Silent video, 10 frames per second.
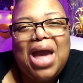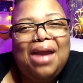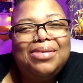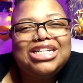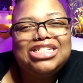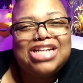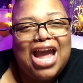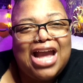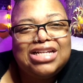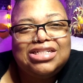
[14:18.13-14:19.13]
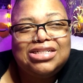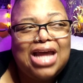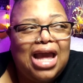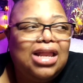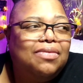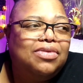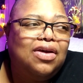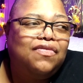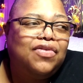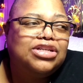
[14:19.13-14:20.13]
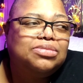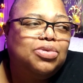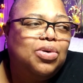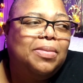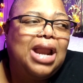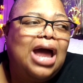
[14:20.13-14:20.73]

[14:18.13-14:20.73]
babies change daily when they're first born.